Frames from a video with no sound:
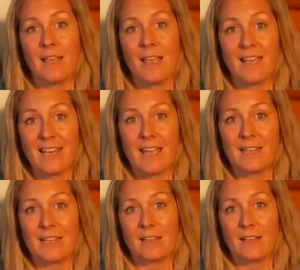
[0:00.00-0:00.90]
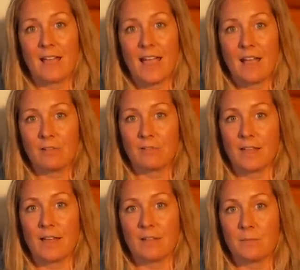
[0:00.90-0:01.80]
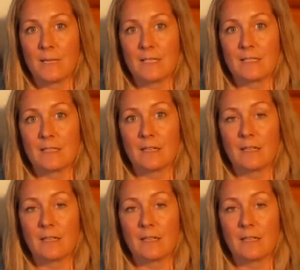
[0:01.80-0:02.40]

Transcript: and edit out of the elements,